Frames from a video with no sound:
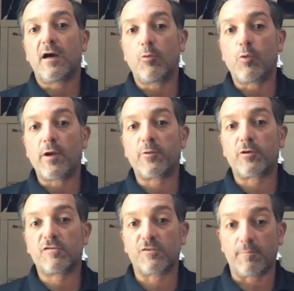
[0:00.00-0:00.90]
whether
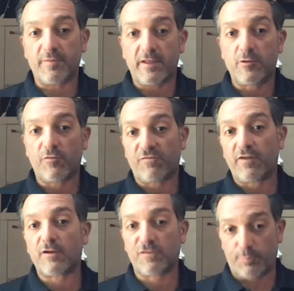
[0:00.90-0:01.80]
it's in their
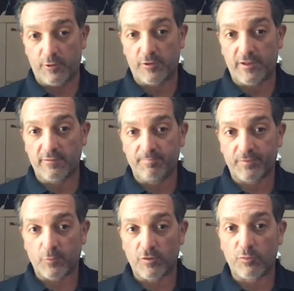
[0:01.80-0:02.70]
flex period,
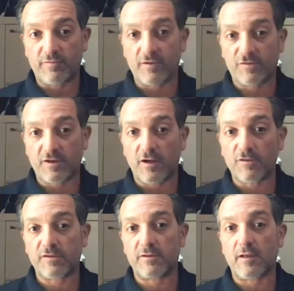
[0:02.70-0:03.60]
which we've
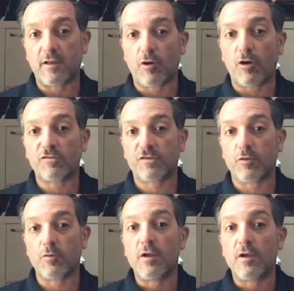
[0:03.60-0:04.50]
discussed, and
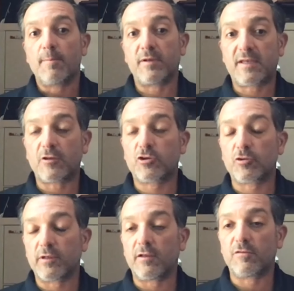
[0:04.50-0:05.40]
also
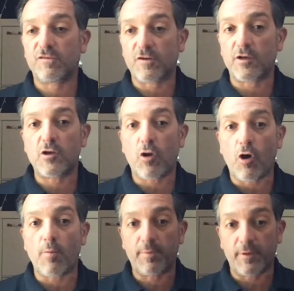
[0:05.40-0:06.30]
potentially in study
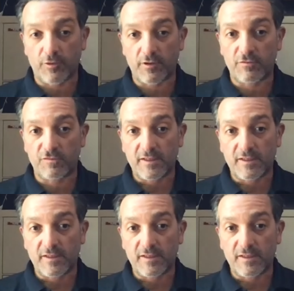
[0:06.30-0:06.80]
hall periods.